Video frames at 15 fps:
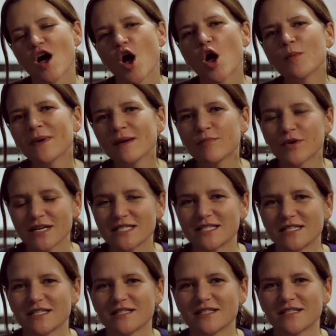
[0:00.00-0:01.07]
All My
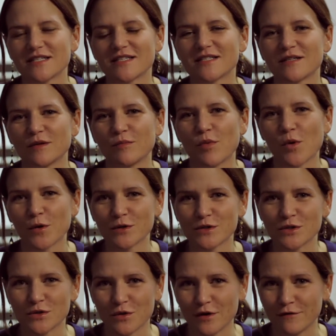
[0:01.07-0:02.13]
Presidents is an important
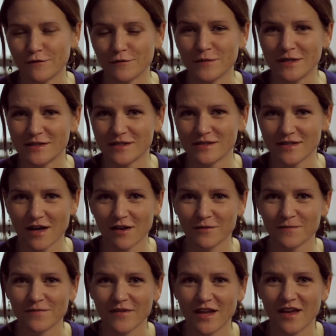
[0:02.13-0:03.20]
story for me to
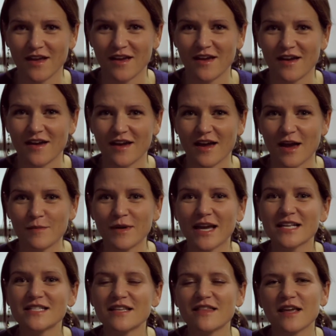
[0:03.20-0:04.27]
tell. I
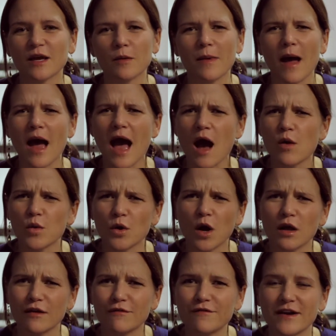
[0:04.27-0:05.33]
began to think about how we're
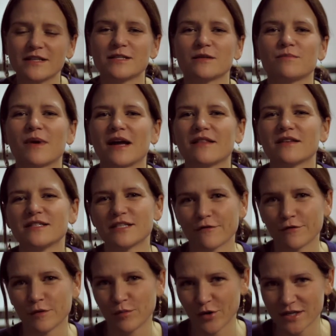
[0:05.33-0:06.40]
all affected by the
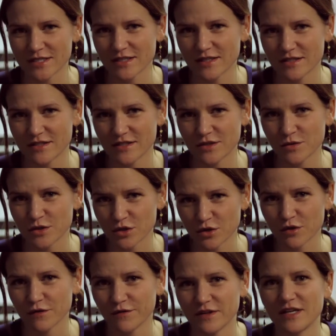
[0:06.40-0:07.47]
different presidents who
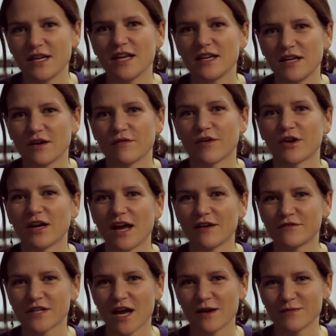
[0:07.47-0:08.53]
serve in any of our
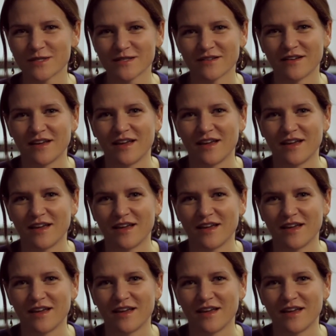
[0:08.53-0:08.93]
lifetimes.